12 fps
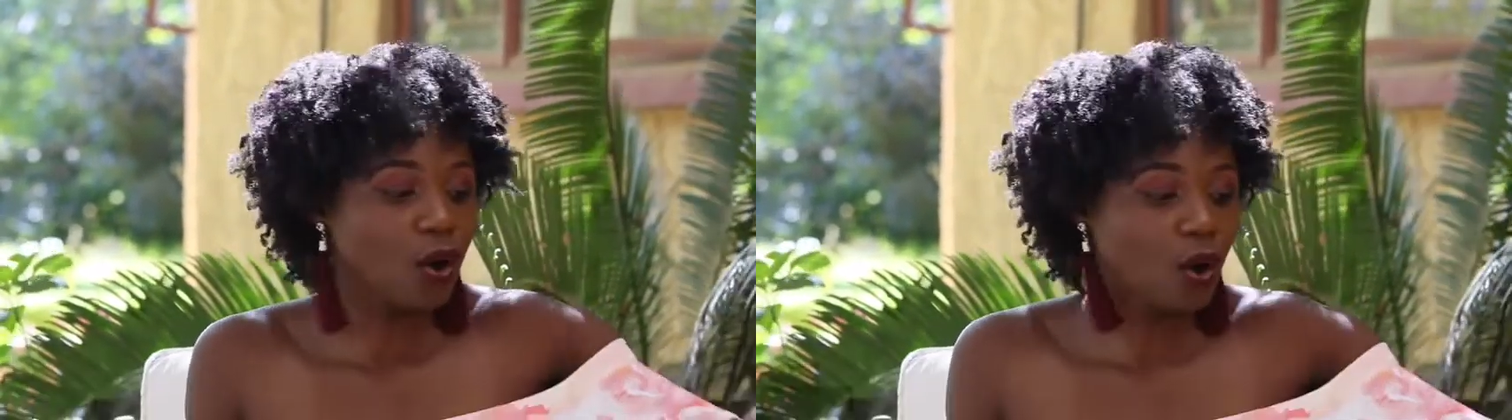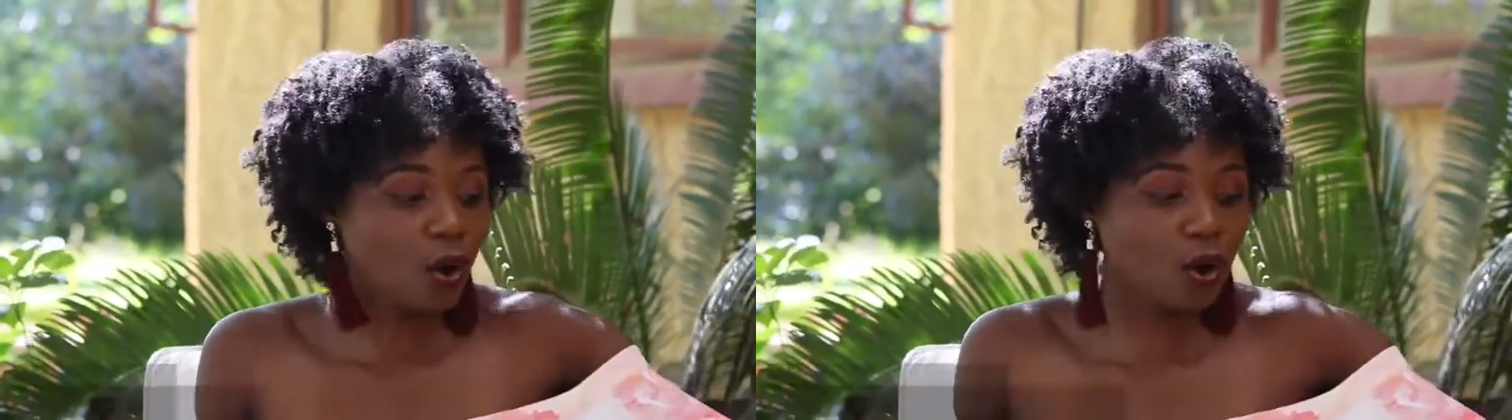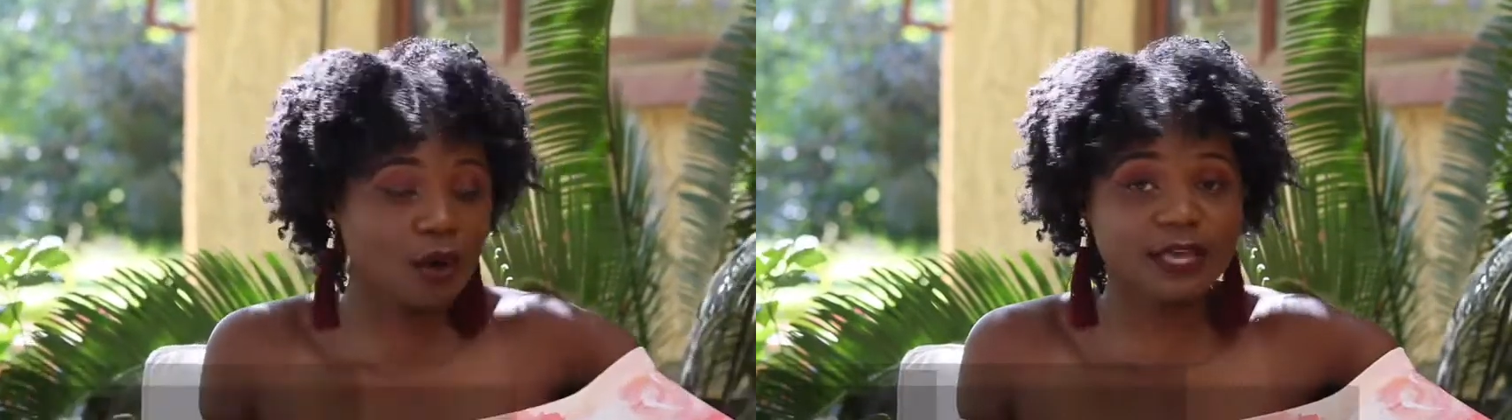
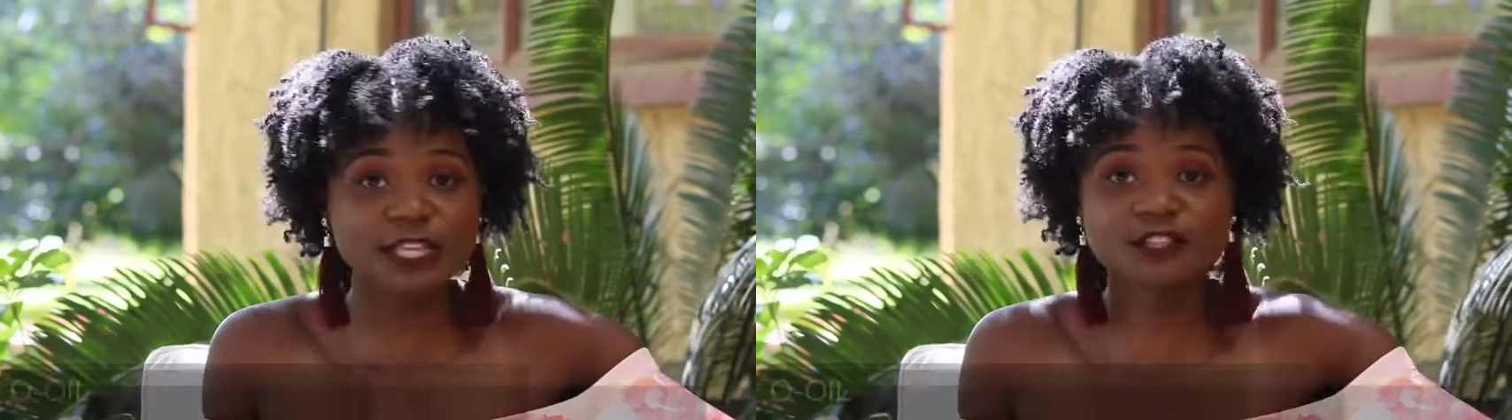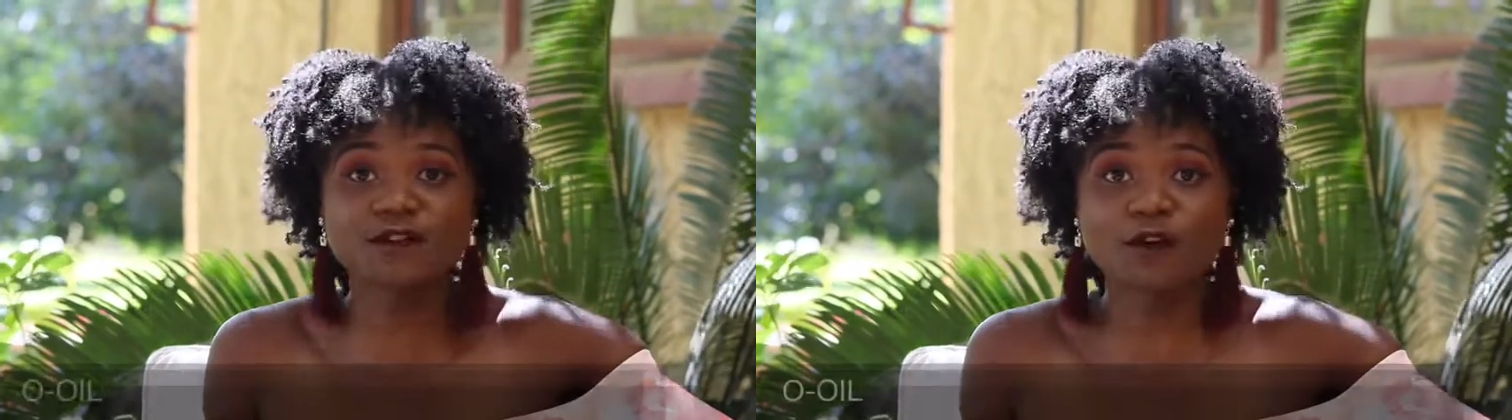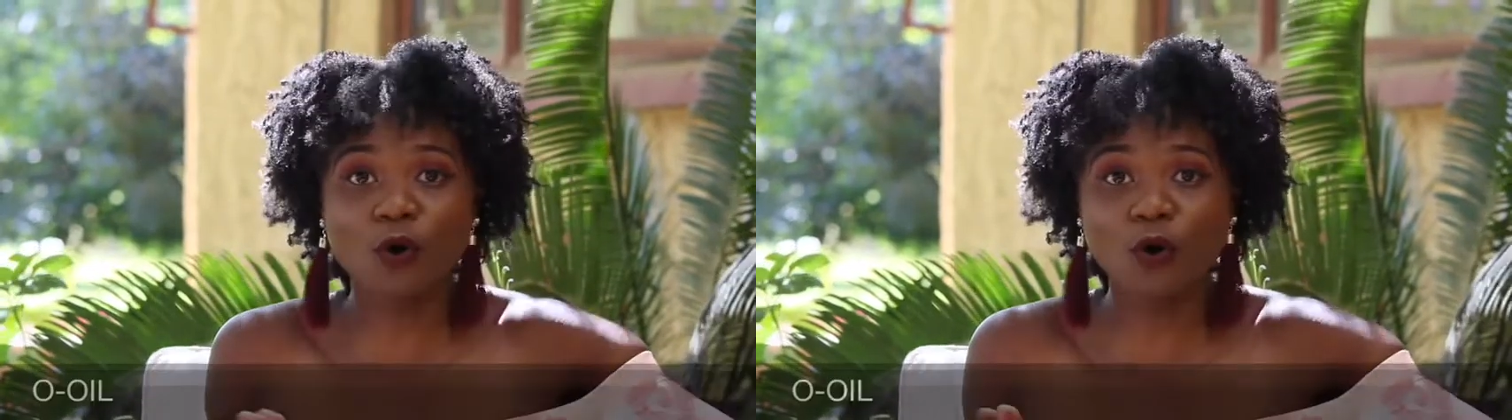O is
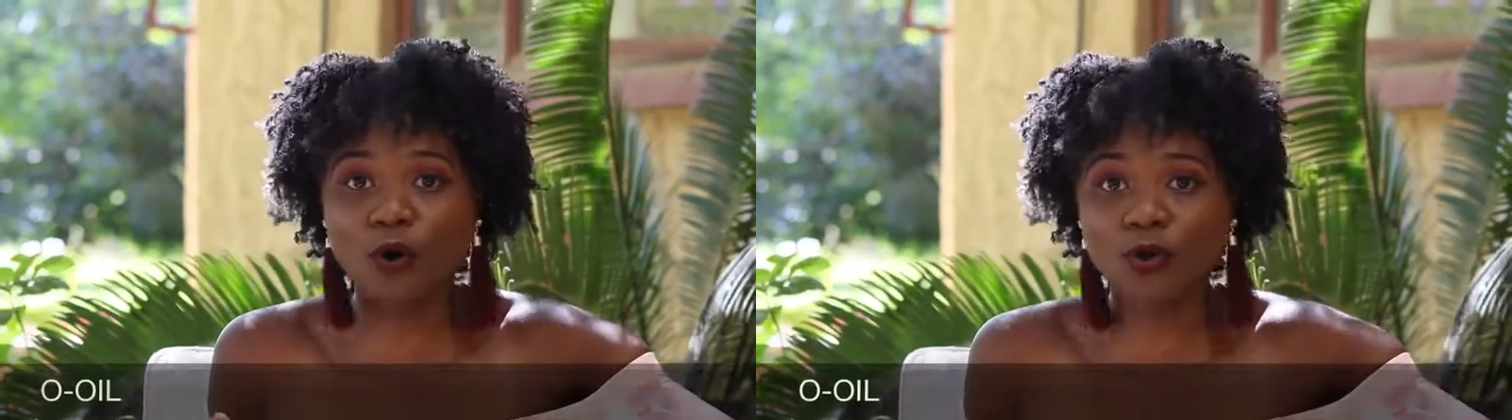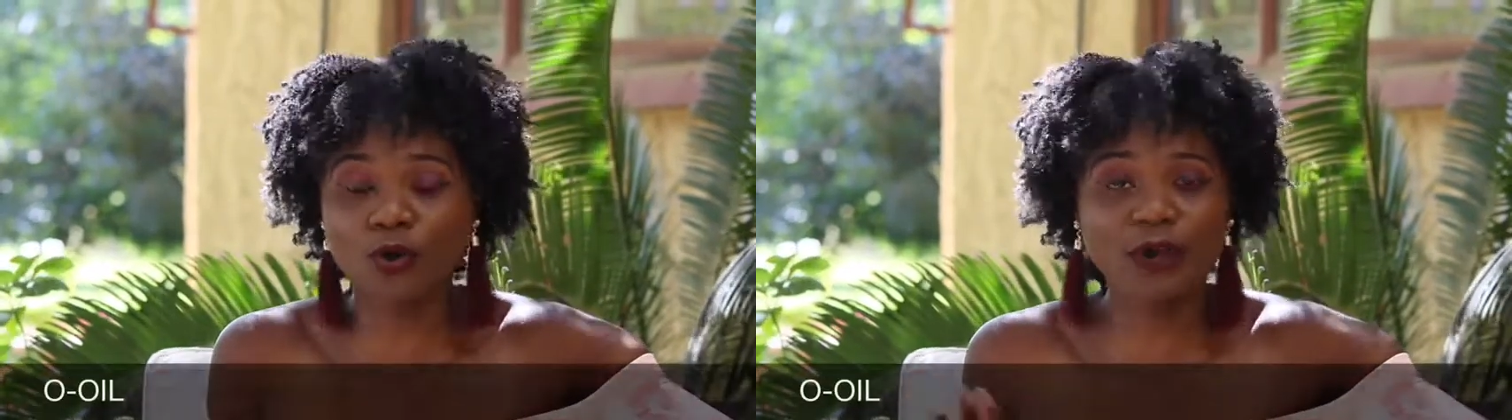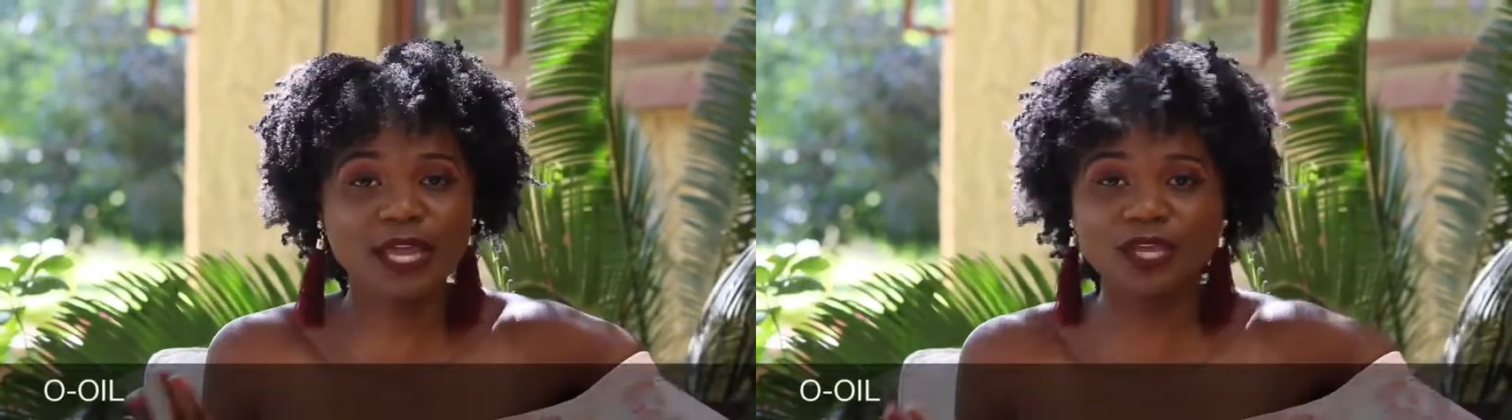for
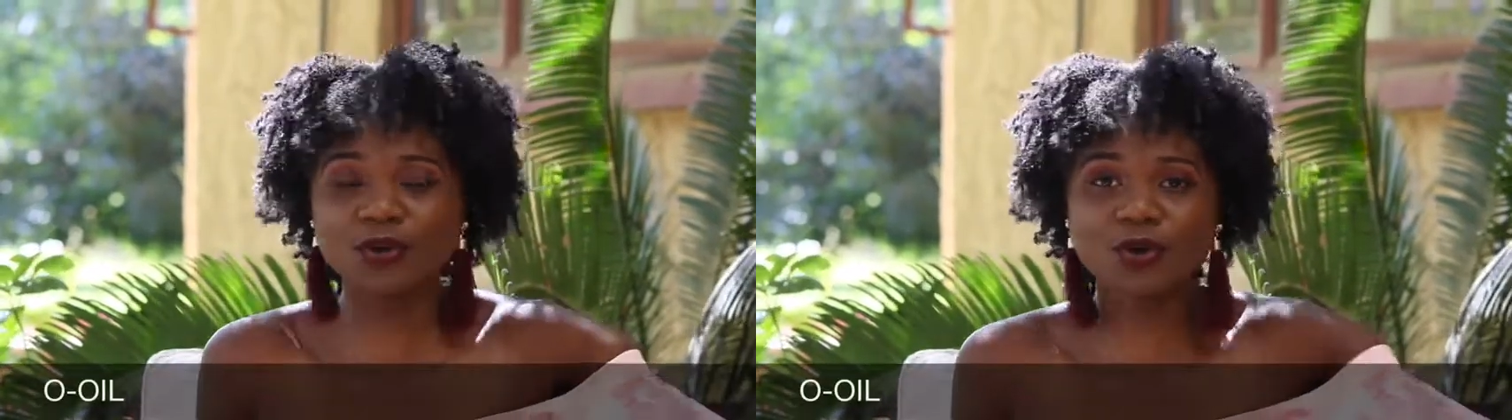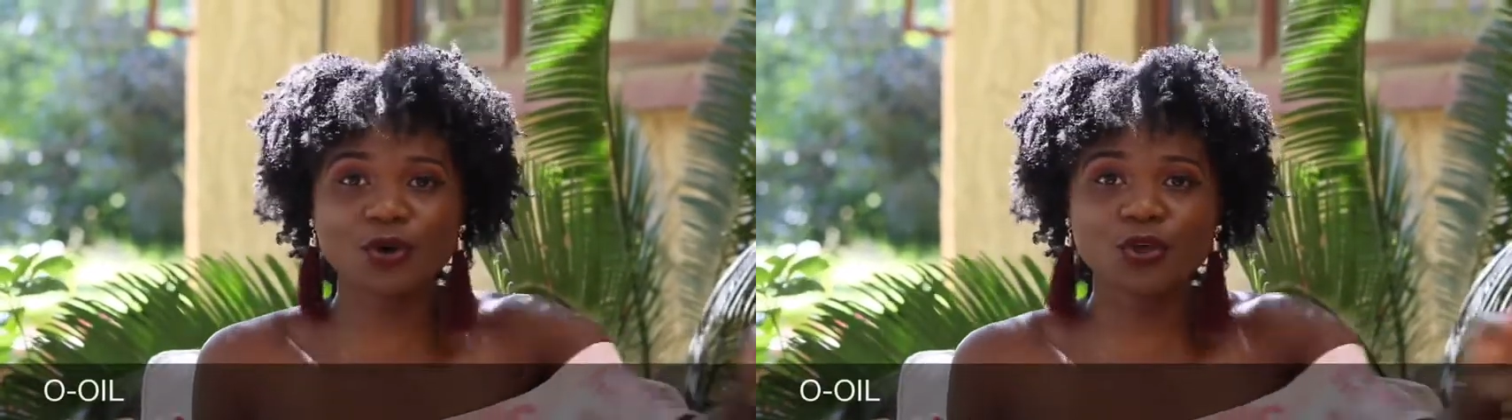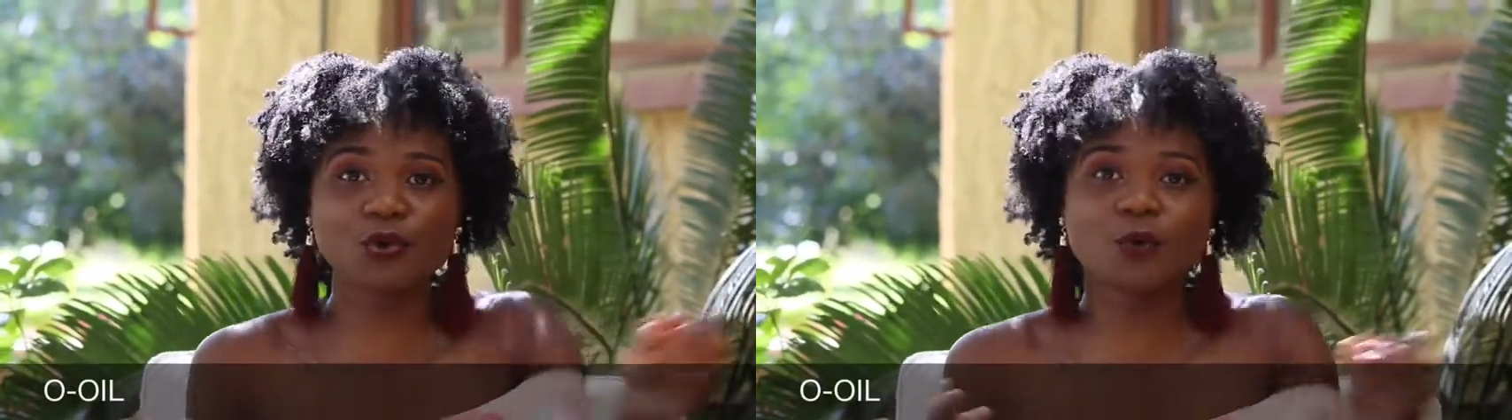oil, any
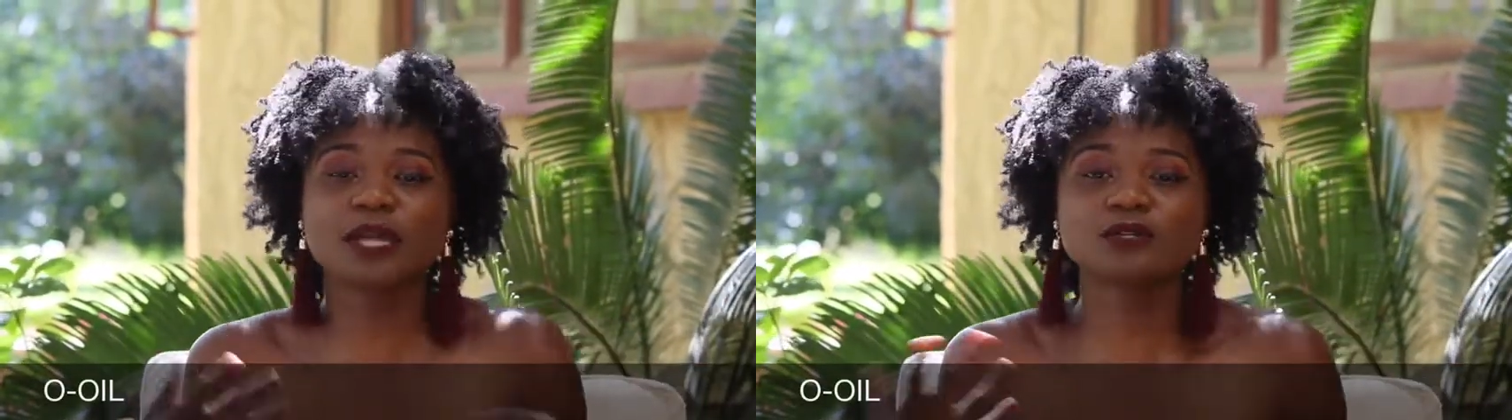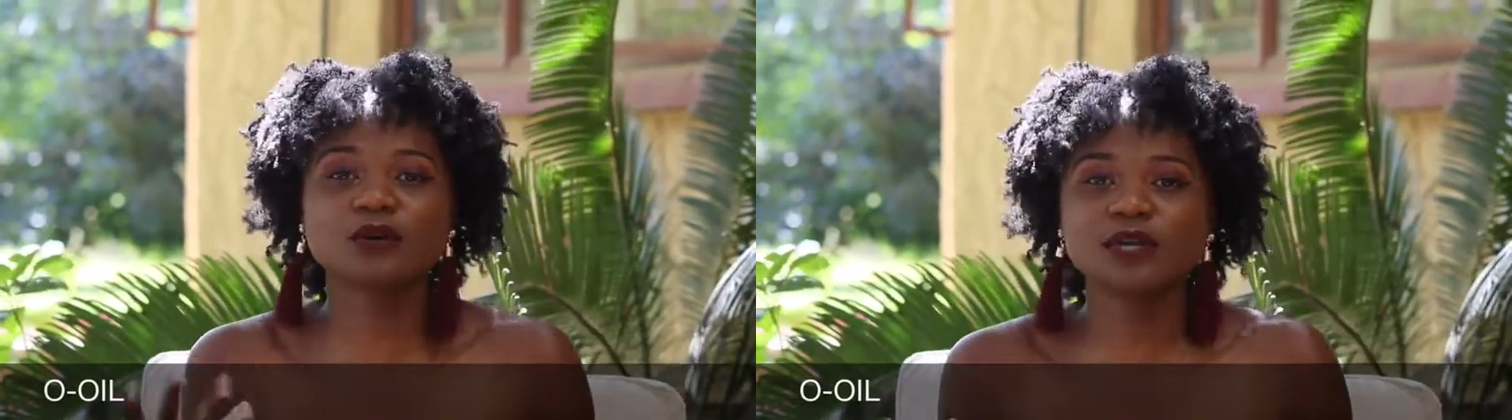oil you want.